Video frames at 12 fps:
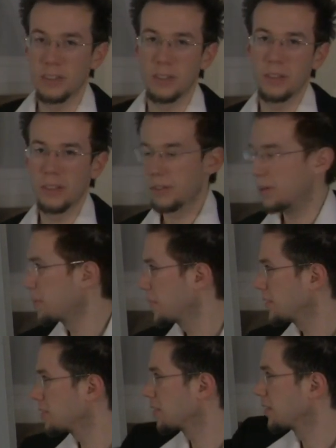So the
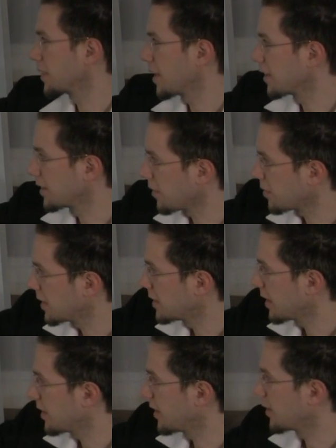groupings should definitely
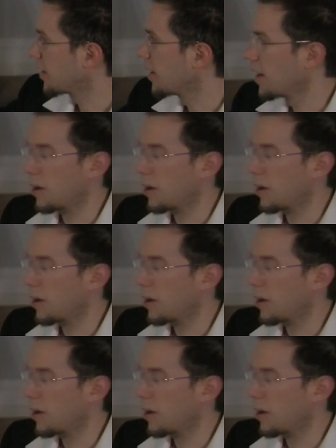tell you